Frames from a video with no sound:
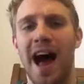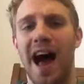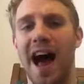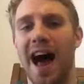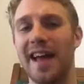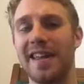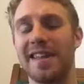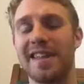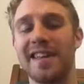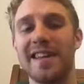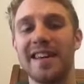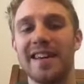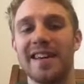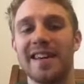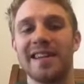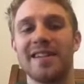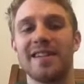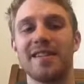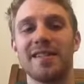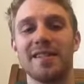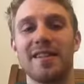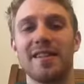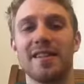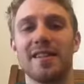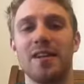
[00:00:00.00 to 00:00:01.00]
I think
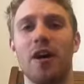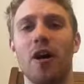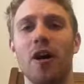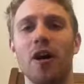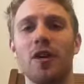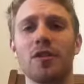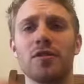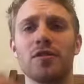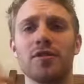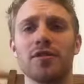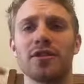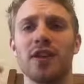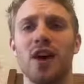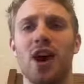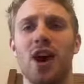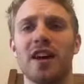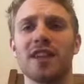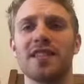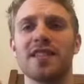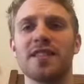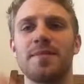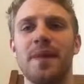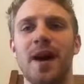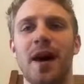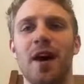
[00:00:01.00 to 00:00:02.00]
the article
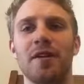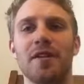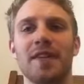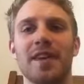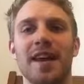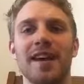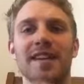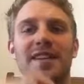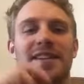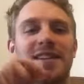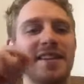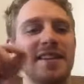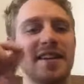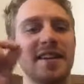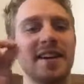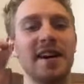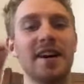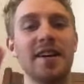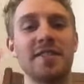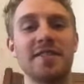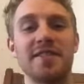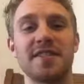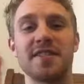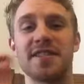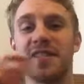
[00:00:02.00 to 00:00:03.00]
talks about the idea
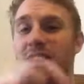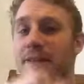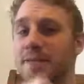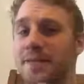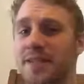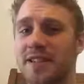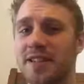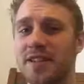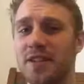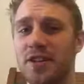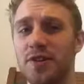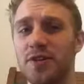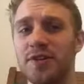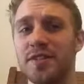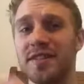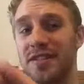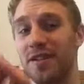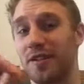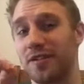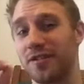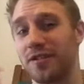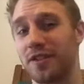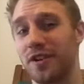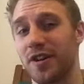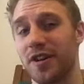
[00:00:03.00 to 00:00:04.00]
of substitutes and
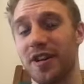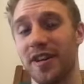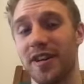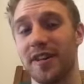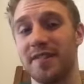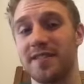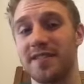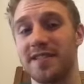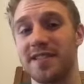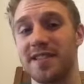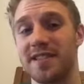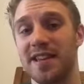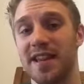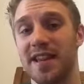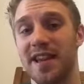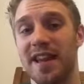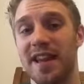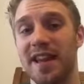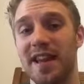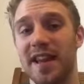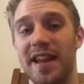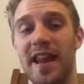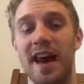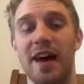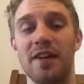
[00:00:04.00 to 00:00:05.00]
alternatives,
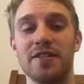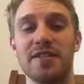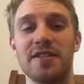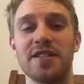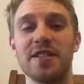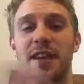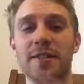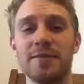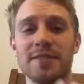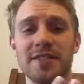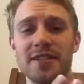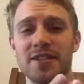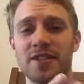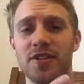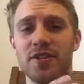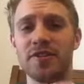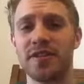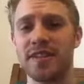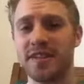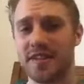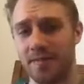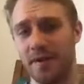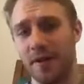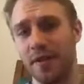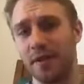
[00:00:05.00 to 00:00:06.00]
and how substitutes
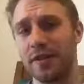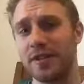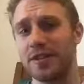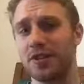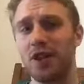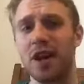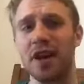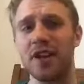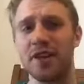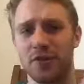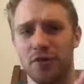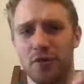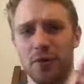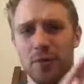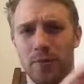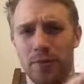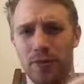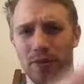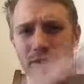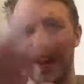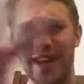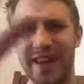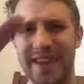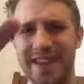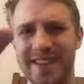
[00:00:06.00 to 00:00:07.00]
is merely trying to
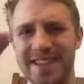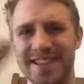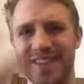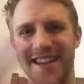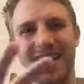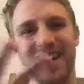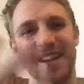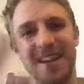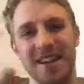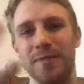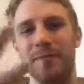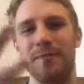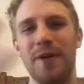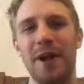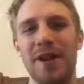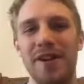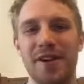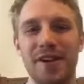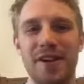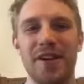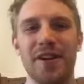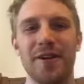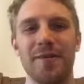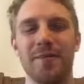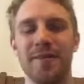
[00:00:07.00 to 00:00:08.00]
replace a
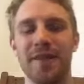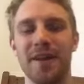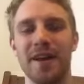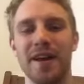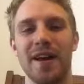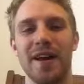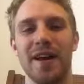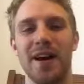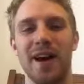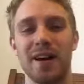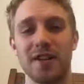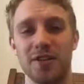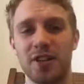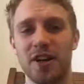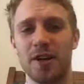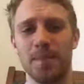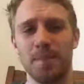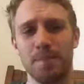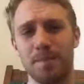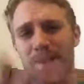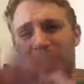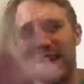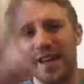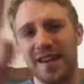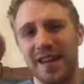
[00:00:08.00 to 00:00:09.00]
competitor, trying to
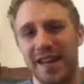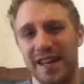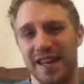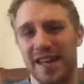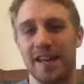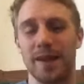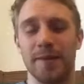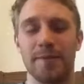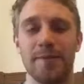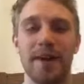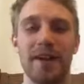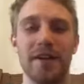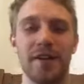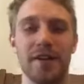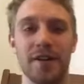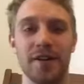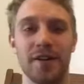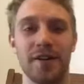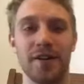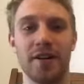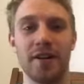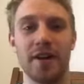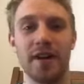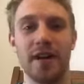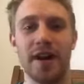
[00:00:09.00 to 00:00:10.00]
be like a
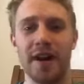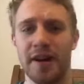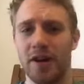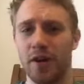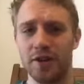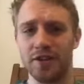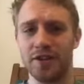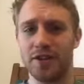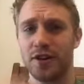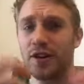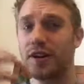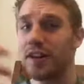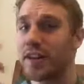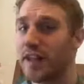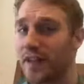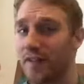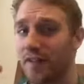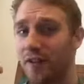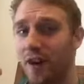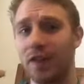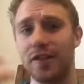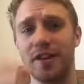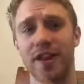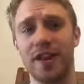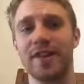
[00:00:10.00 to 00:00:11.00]
competitor. An alternative,
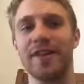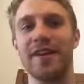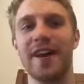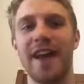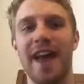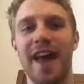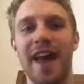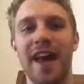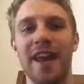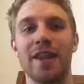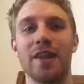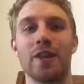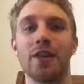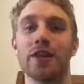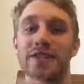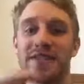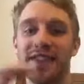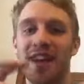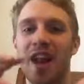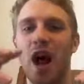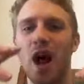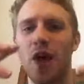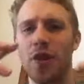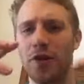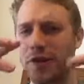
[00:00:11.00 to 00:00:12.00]
on the other hand, looks
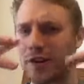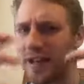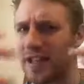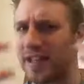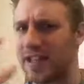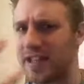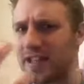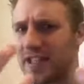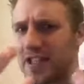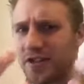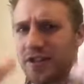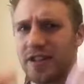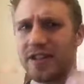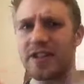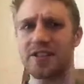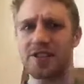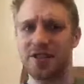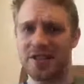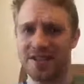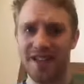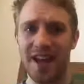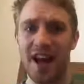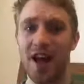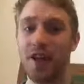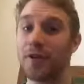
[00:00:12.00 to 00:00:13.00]
at other industries,
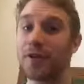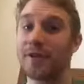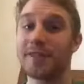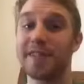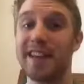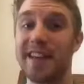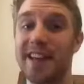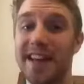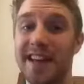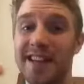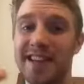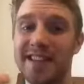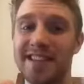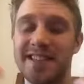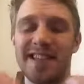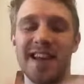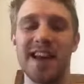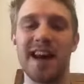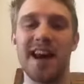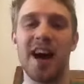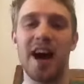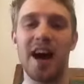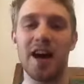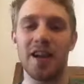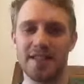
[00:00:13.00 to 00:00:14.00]
looks at other things,
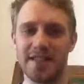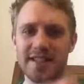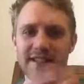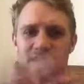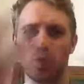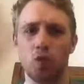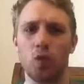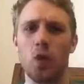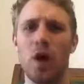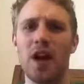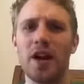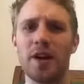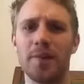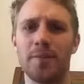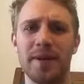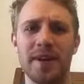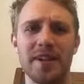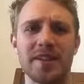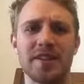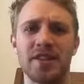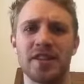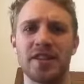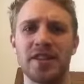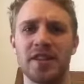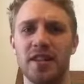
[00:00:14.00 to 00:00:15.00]
sees a wider
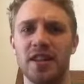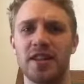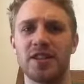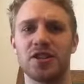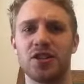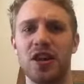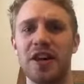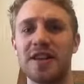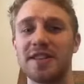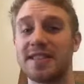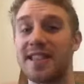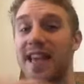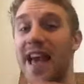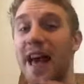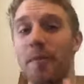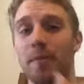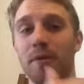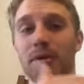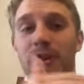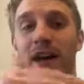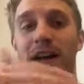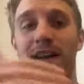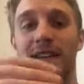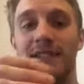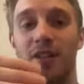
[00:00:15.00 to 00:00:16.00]
picture, and tries to
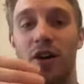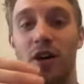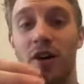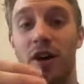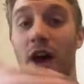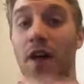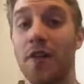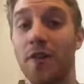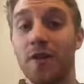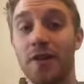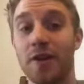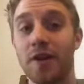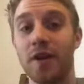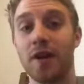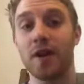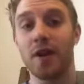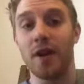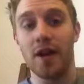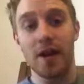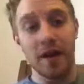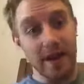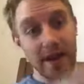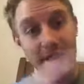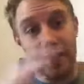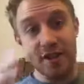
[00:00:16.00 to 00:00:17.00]
capitalize on other
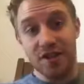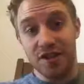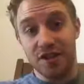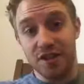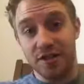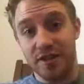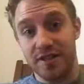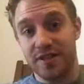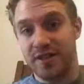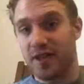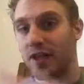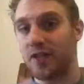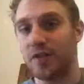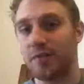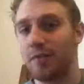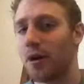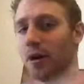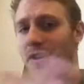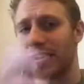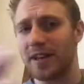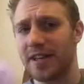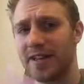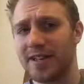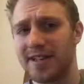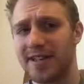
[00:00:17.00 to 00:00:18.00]
industries, other
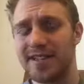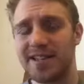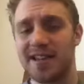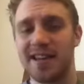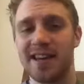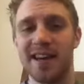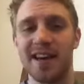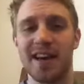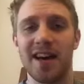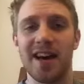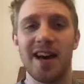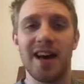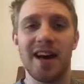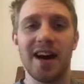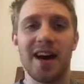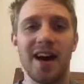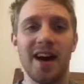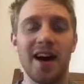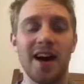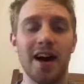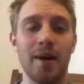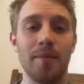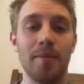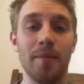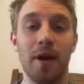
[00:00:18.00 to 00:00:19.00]
markets,
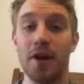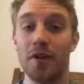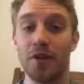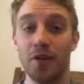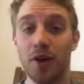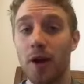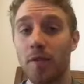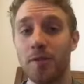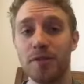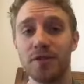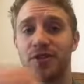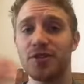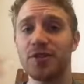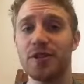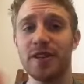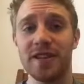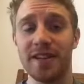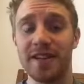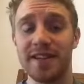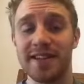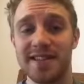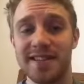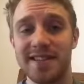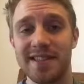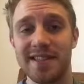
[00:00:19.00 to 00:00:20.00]
other
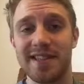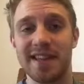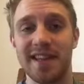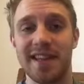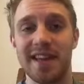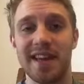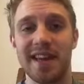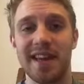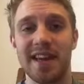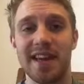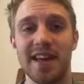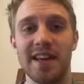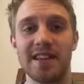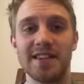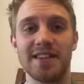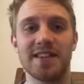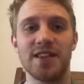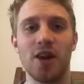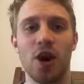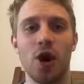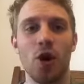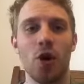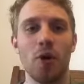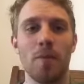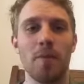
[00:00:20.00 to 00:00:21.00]
opportunities. And
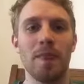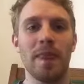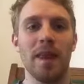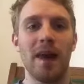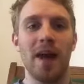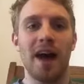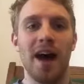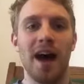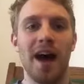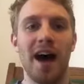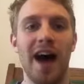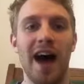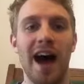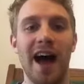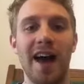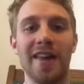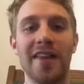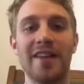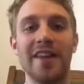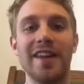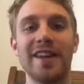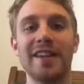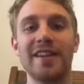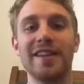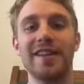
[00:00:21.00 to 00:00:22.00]
so I
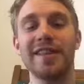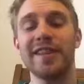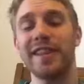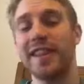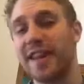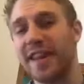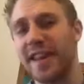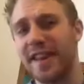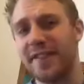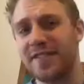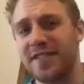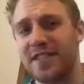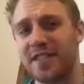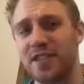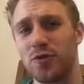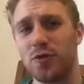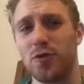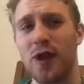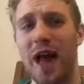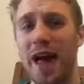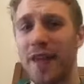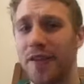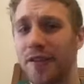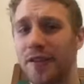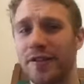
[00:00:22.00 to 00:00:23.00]
think Lyft,
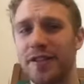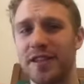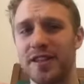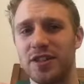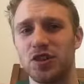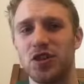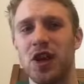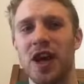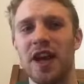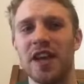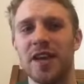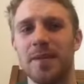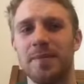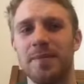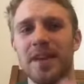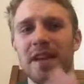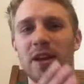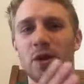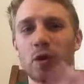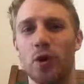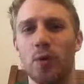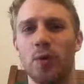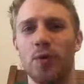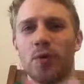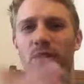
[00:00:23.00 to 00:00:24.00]
rather than trying to be
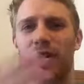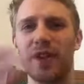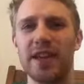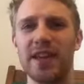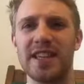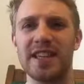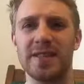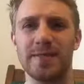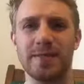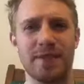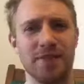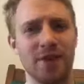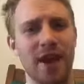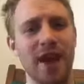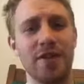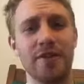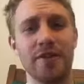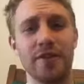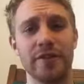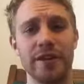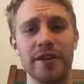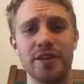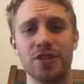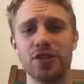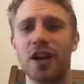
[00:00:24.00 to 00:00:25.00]
a replacement,
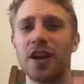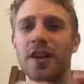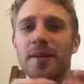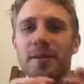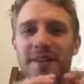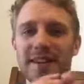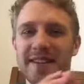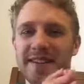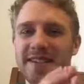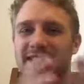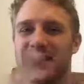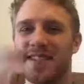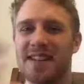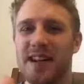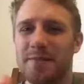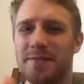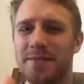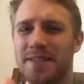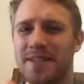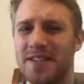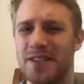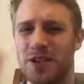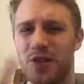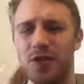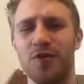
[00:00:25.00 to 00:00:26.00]
rather than trying to be a
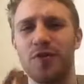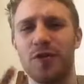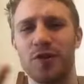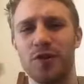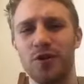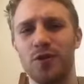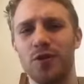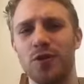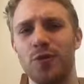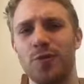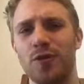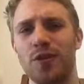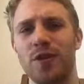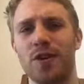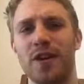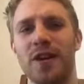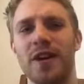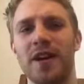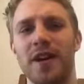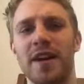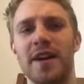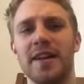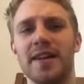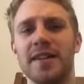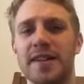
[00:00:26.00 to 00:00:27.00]
substitute for Uber,
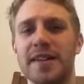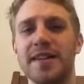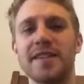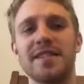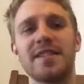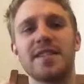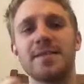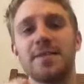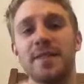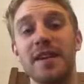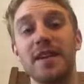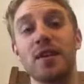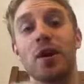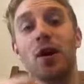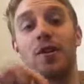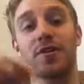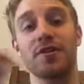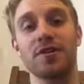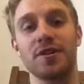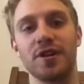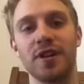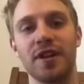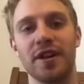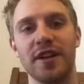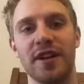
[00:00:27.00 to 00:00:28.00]
needs to be an
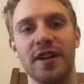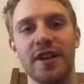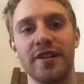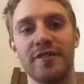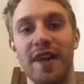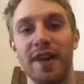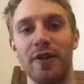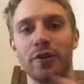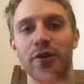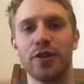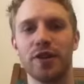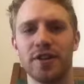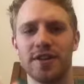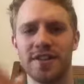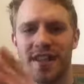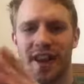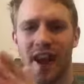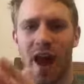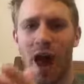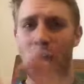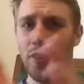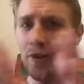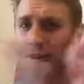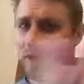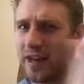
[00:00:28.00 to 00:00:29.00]
alternative that looks
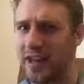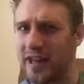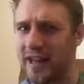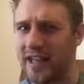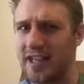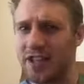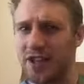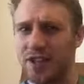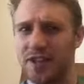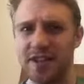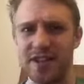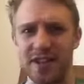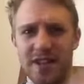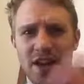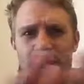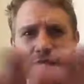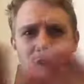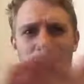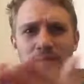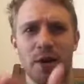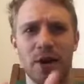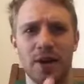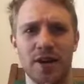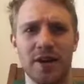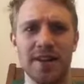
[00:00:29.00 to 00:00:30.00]
at other industries and
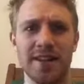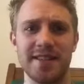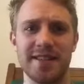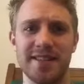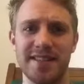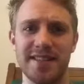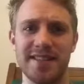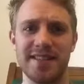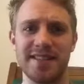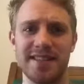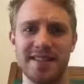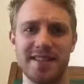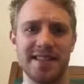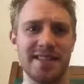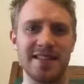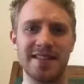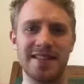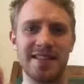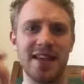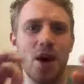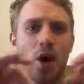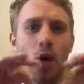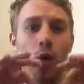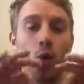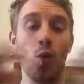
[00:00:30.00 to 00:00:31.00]
other markets and
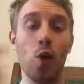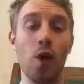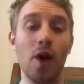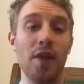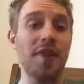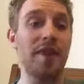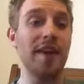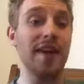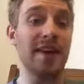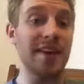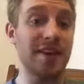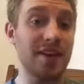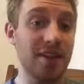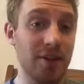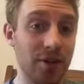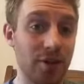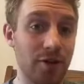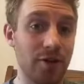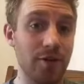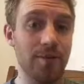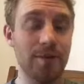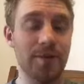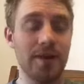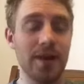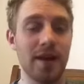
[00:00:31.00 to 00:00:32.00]
sees what they can do.